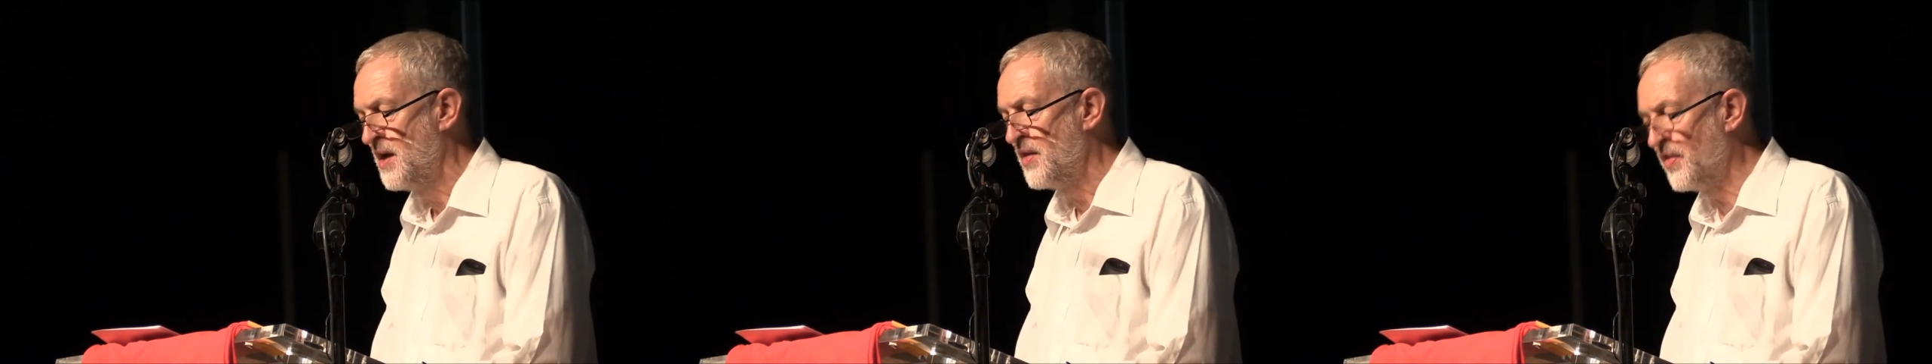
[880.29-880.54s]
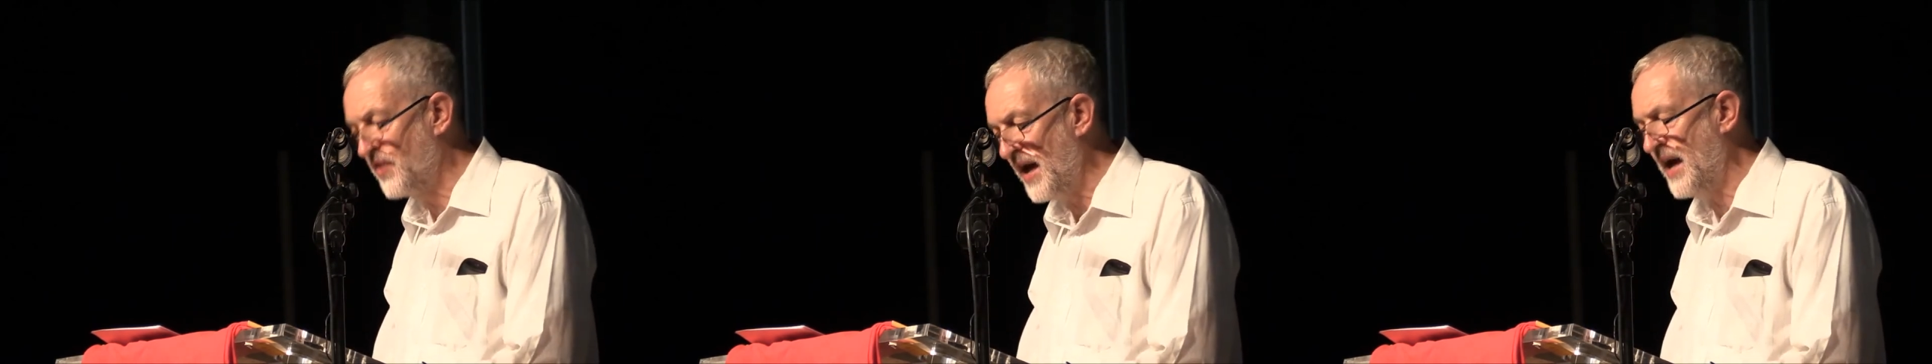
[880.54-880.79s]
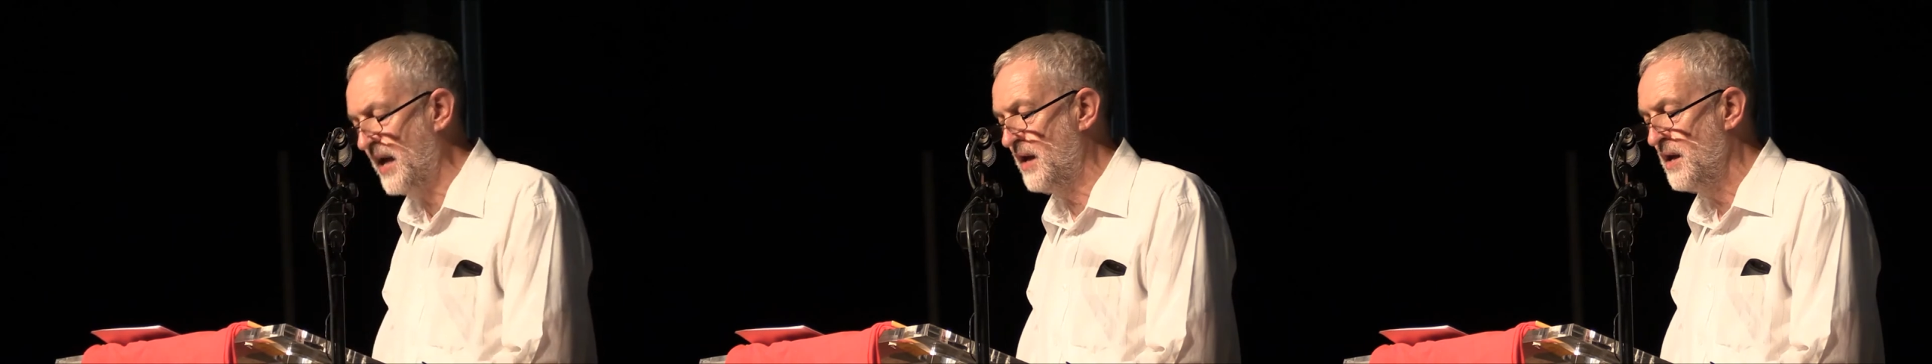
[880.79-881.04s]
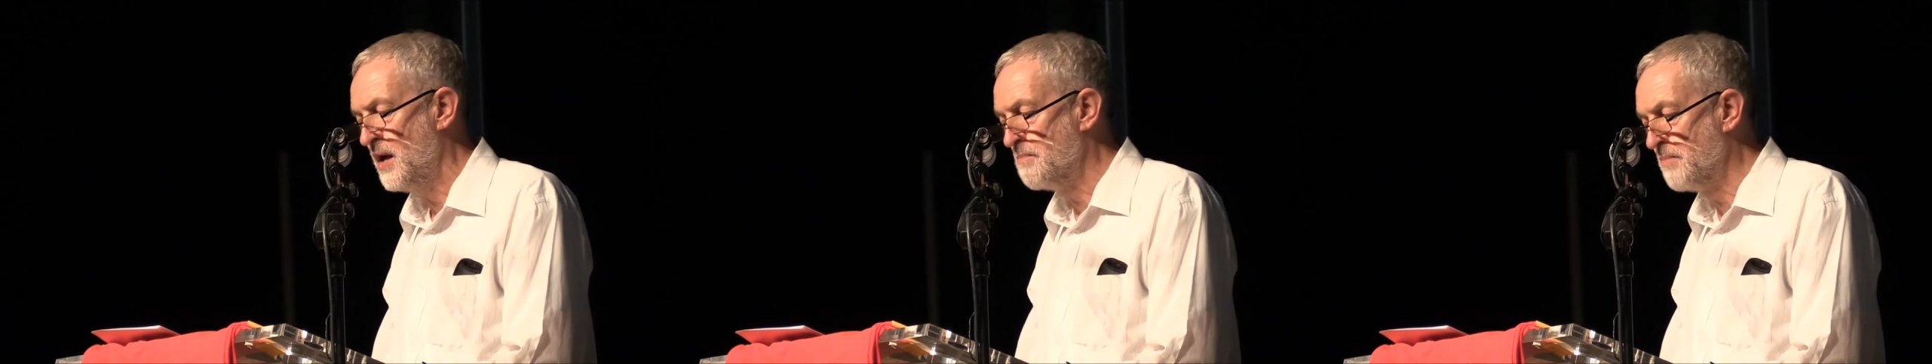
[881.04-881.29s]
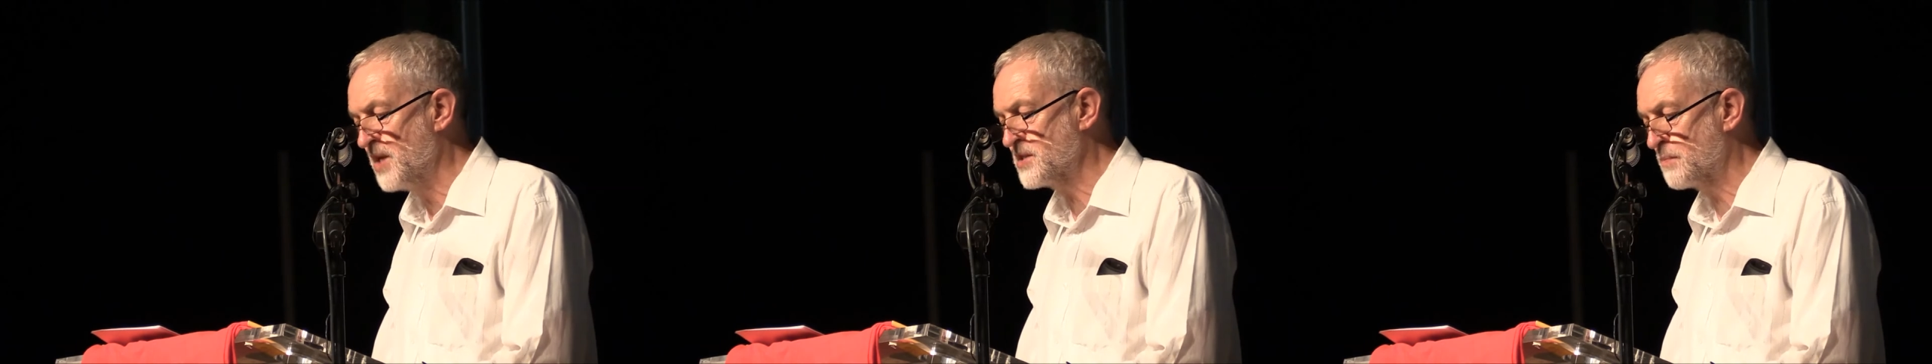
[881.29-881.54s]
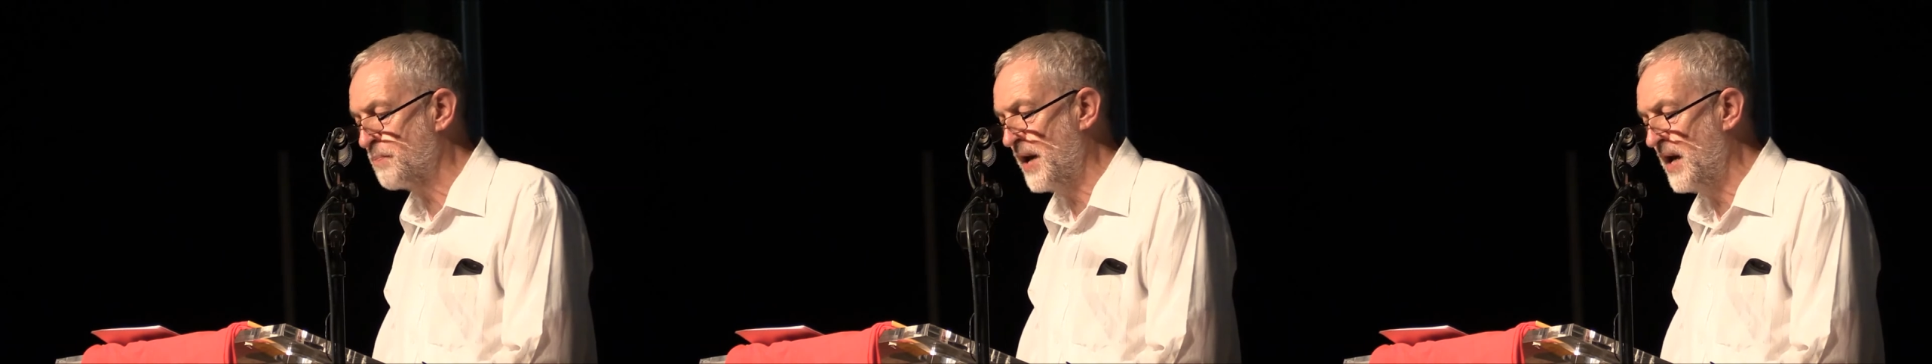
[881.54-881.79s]
They
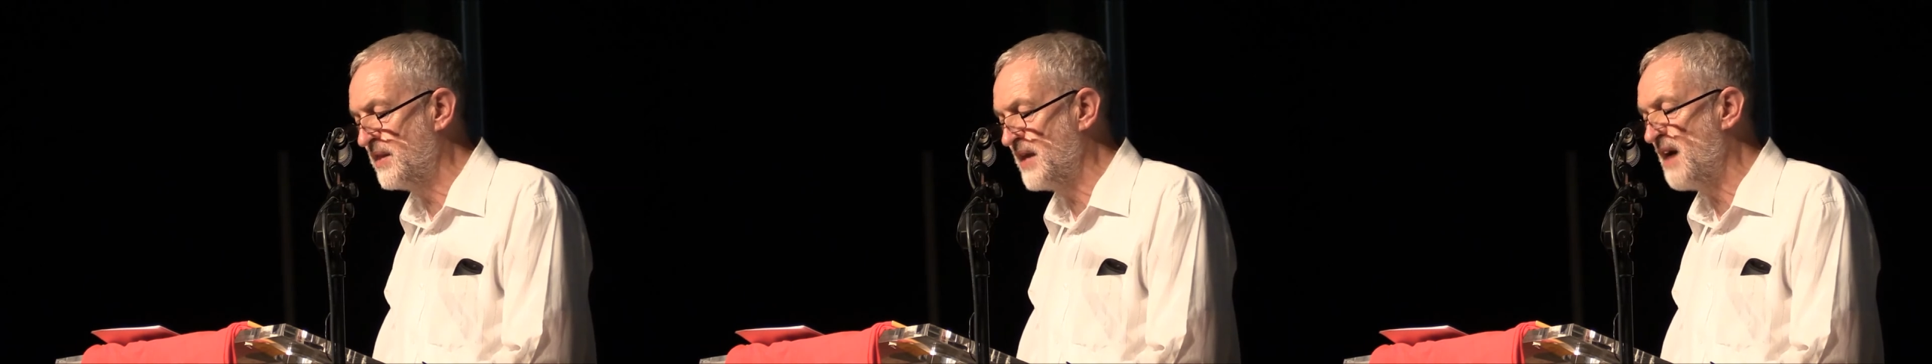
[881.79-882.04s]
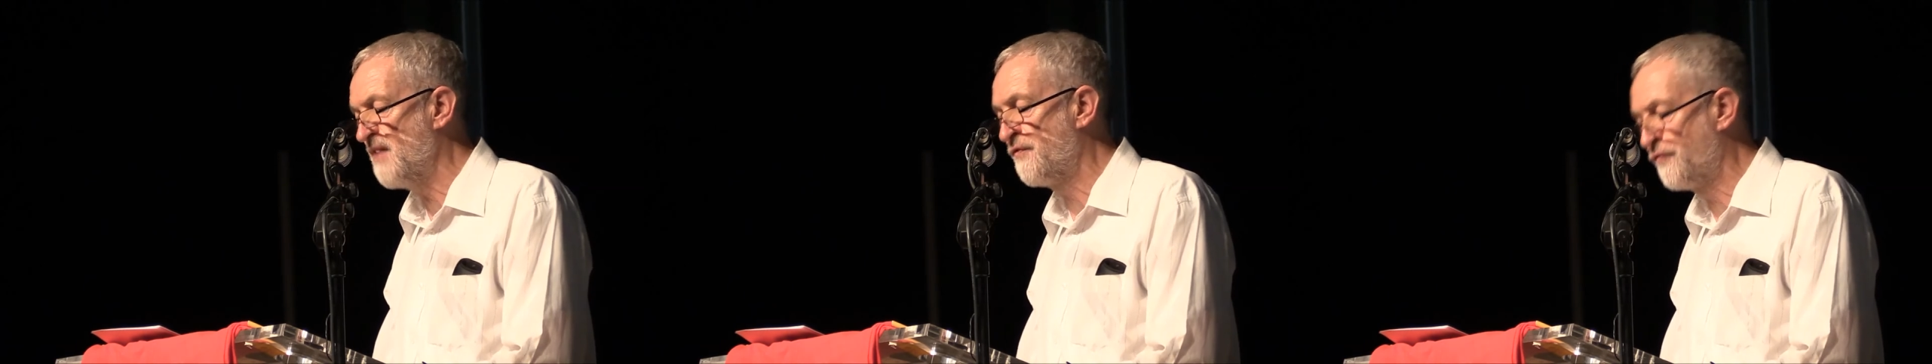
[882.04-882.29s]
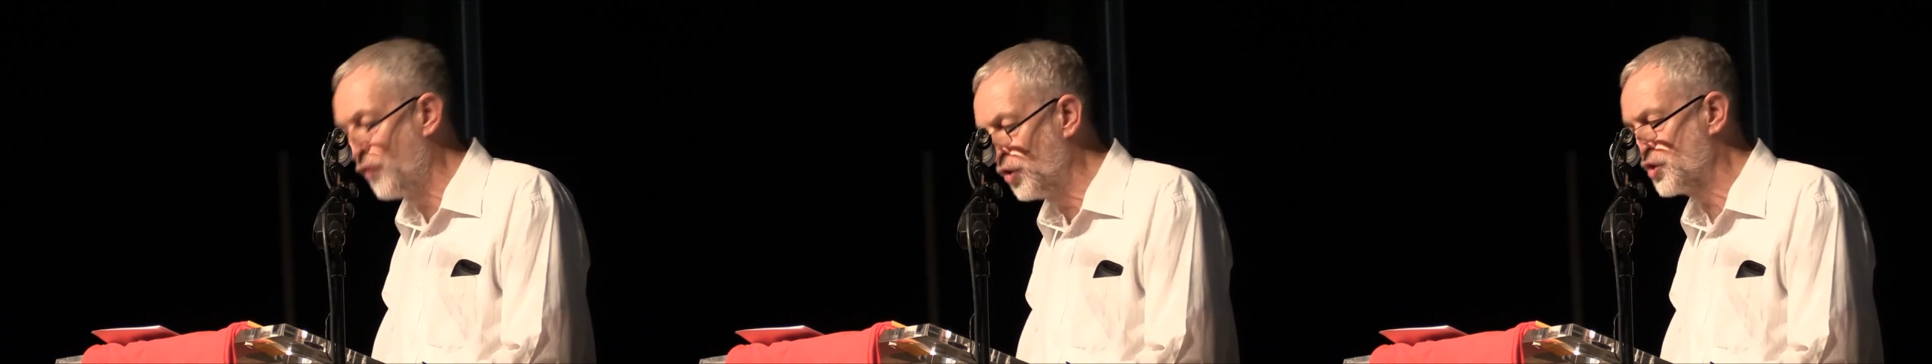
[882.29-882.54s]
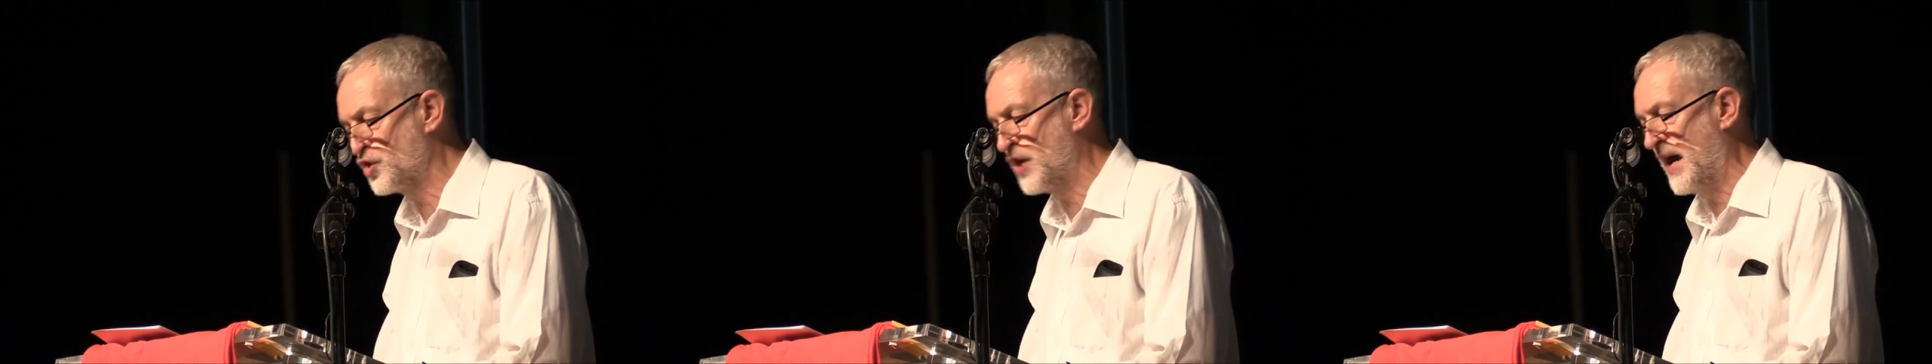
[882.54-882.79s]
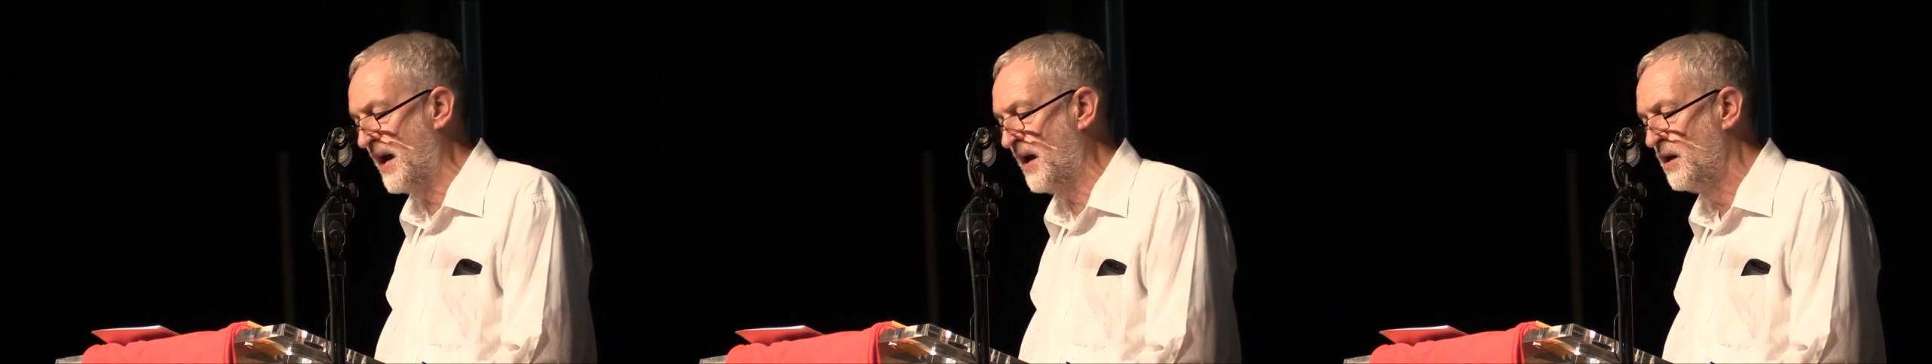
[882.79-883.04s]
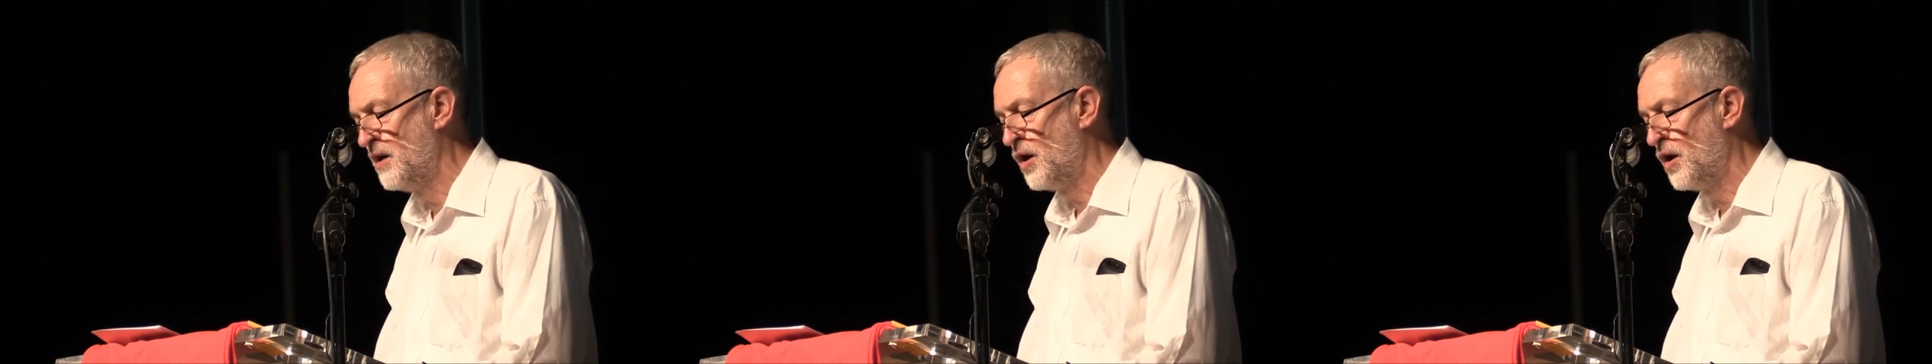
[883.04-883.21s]
must pay their full share